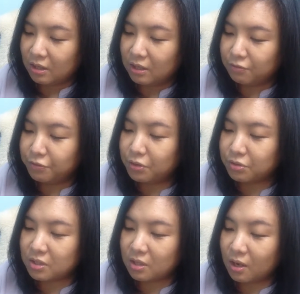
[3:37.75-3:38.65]

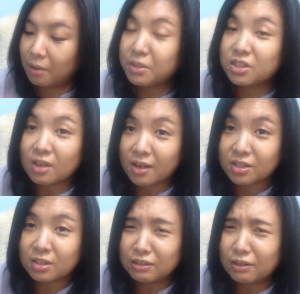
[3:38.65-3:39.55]
infused uh,
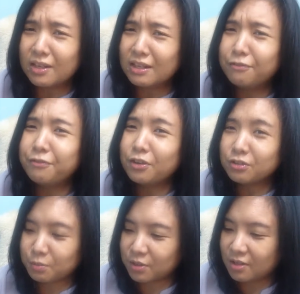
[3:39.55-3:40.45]
massage in,
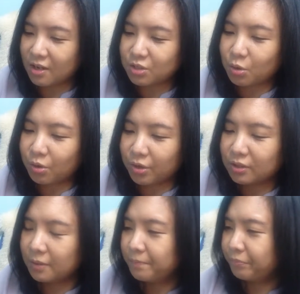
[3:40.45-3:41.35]
infused massage
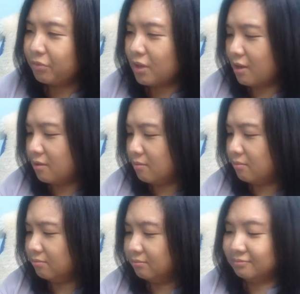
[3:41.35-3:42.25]
oil,
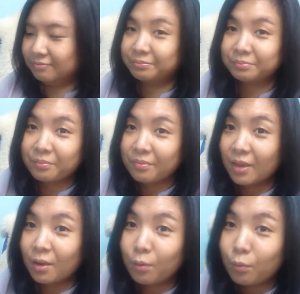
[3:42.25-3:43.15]
then
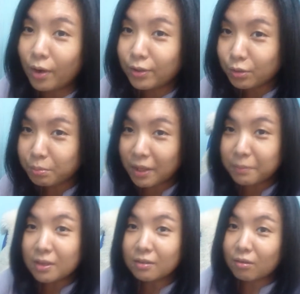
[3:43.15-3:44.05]
why not make
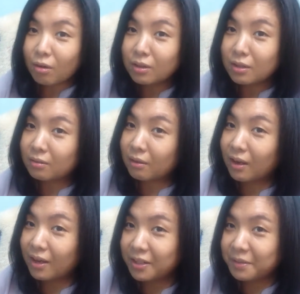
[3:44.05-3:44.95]
me a roller,
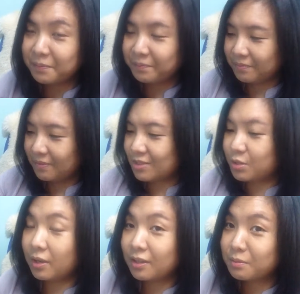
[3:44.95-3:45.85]
right?
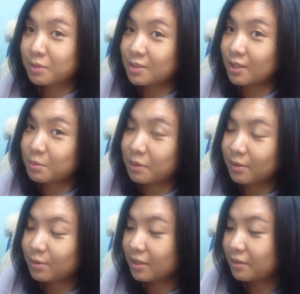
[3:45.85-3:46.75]
So I can massage
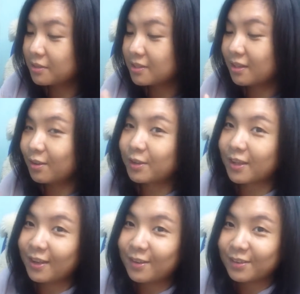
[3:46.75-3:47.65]
my own. I was like,
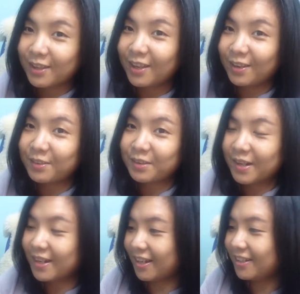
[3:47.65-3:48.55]
okay, okay, all
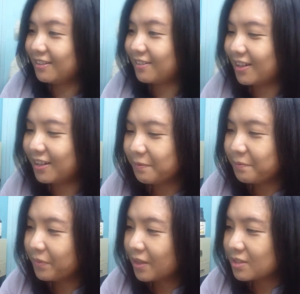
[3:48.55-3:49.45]
right, right.
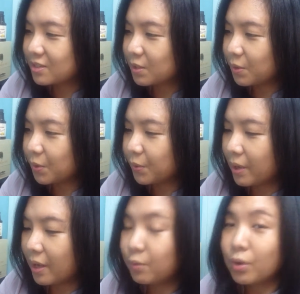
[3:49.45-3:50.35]

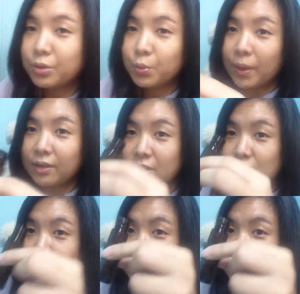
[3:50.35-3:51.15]
So I won't wait it to